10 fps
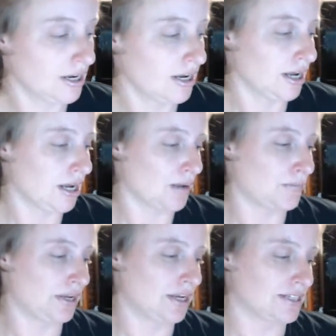
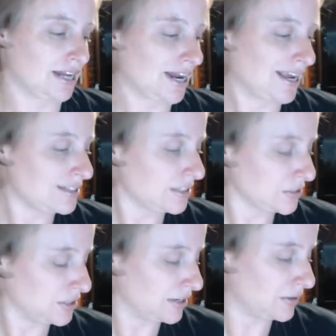Because, and I guess
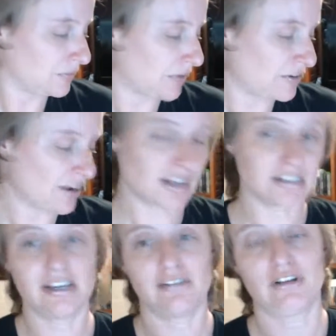I can see
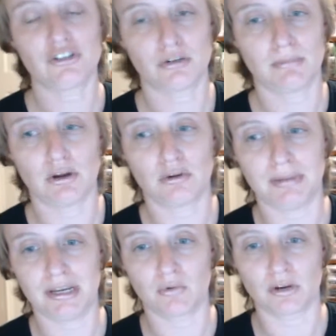adventure mode being
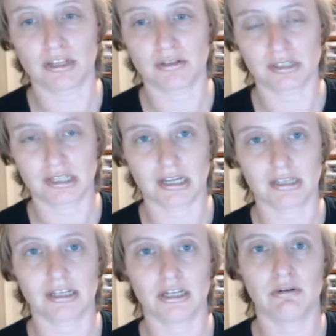one of those things that
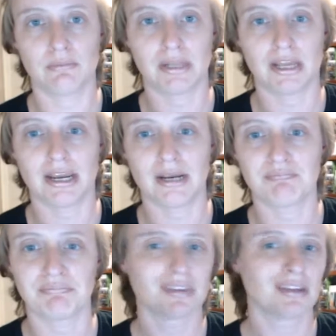you would play,
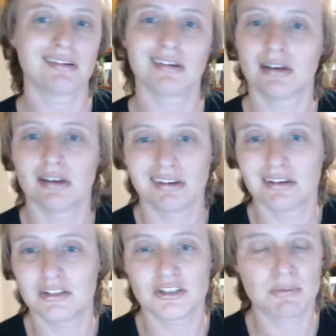
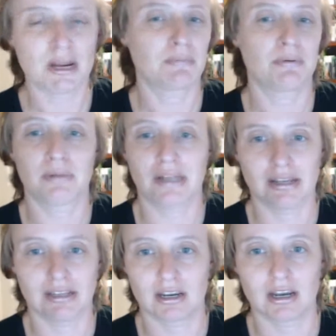just pick up and play
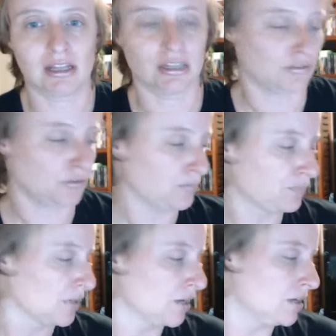like a level.
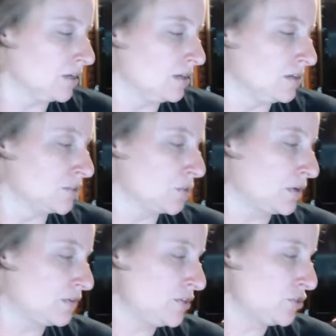So what
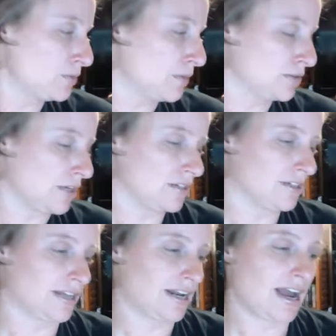adventure mode does is it
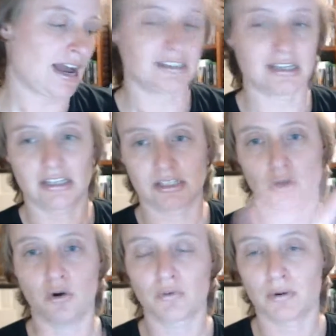has like this
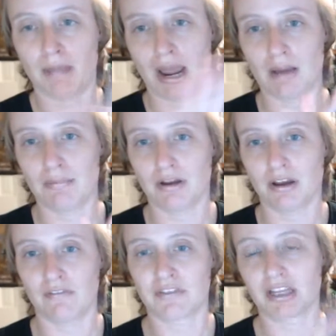over map of
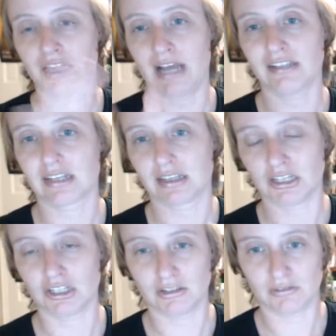the classic Legend
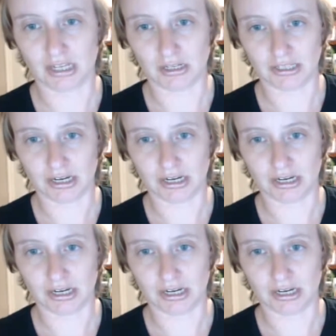of Zelda,